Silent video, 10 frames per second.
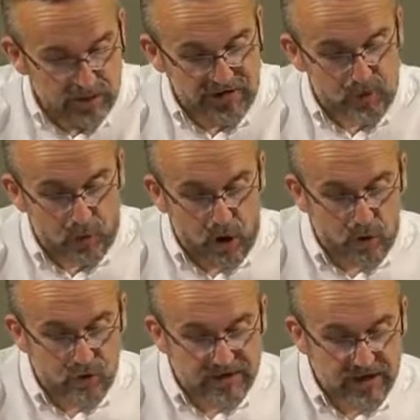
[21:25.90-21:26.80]
But to
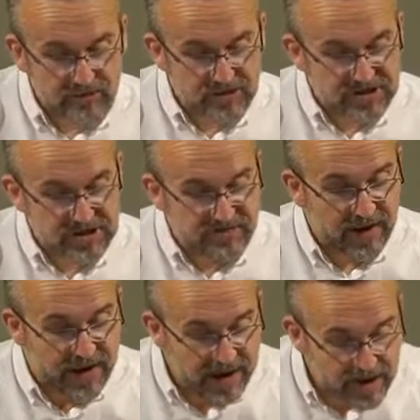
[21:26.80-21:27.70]
all who did
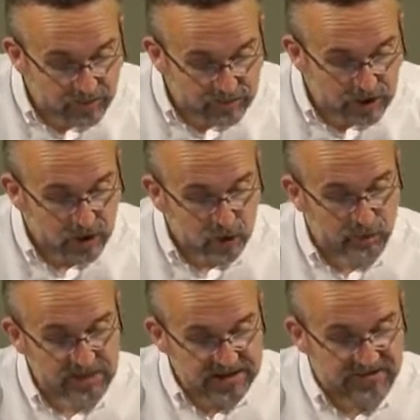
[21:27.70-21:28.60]
receive him,
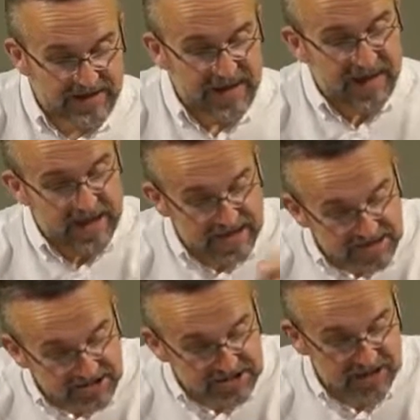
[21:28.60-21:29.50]
who believed in
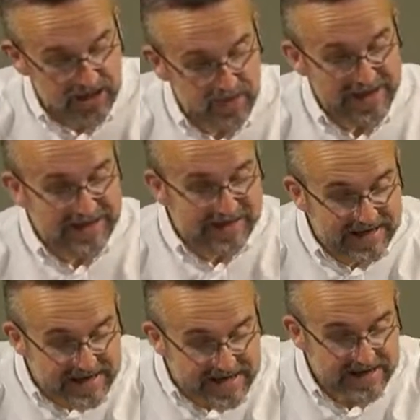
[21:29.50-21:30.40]
his name,
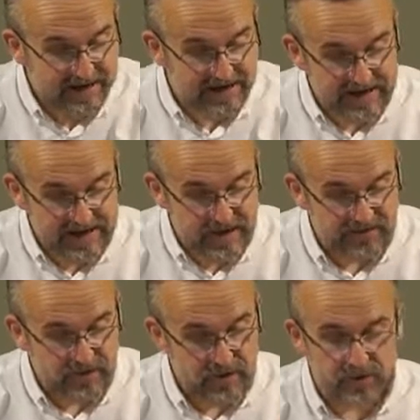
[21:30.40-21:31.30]
he
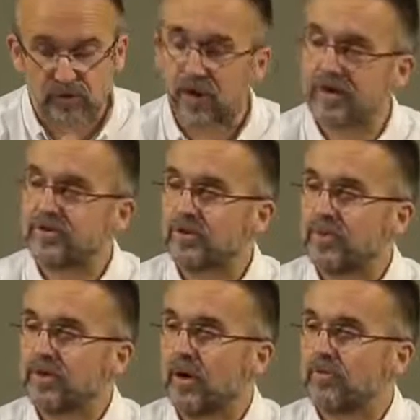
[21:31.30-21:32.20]
gave the right
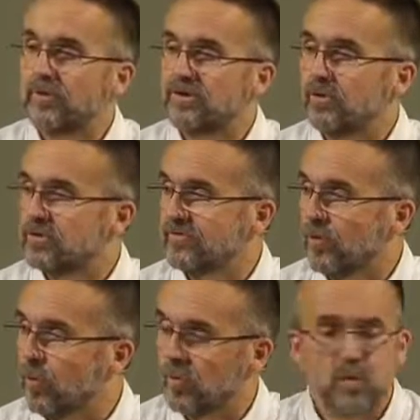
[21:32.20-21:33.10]
to become the children
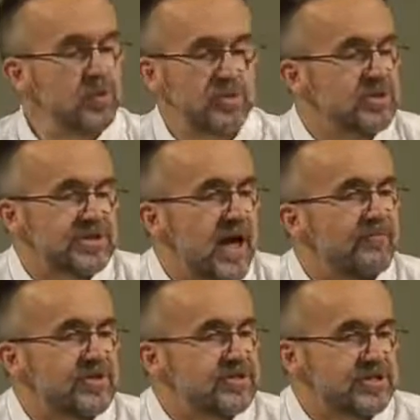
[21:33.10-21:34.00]
of God. Where's the
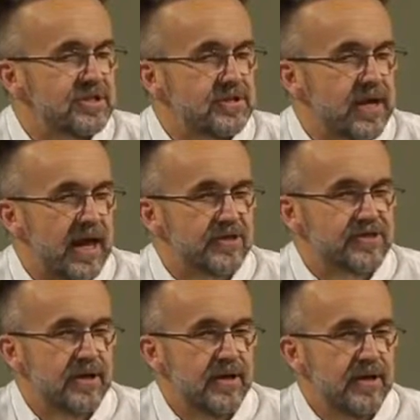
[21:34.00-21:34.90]
emphasis in the
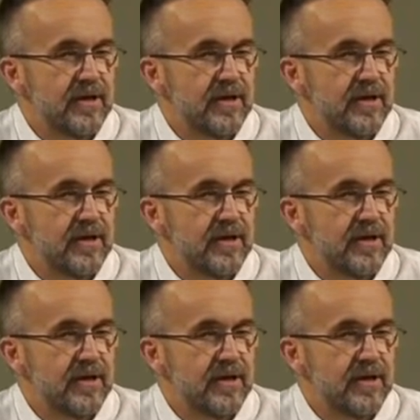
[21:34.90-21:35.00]
text?